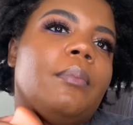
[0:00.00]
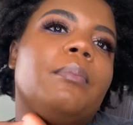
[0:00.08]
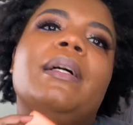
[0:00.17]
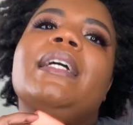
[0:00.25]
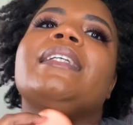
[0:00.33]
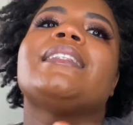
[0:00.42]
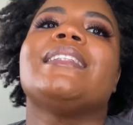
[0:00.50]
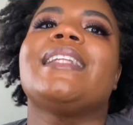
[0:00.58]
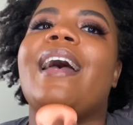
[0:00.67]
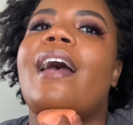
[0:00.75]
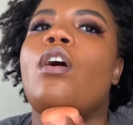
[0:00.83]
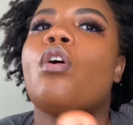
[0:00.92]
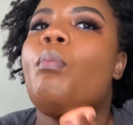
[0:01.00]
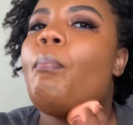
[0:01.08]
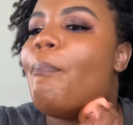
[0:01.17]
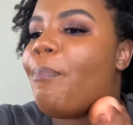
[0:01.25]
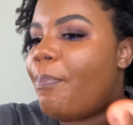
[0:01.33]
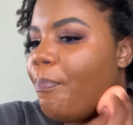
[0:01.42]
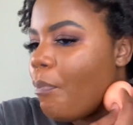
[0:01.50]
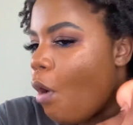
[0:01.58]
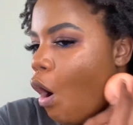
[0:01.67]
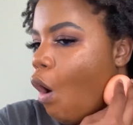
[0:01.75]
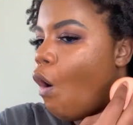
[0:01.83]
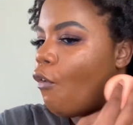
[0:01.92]
but it's not
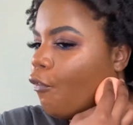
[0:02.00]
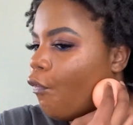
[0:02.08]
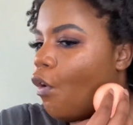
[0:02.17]
off.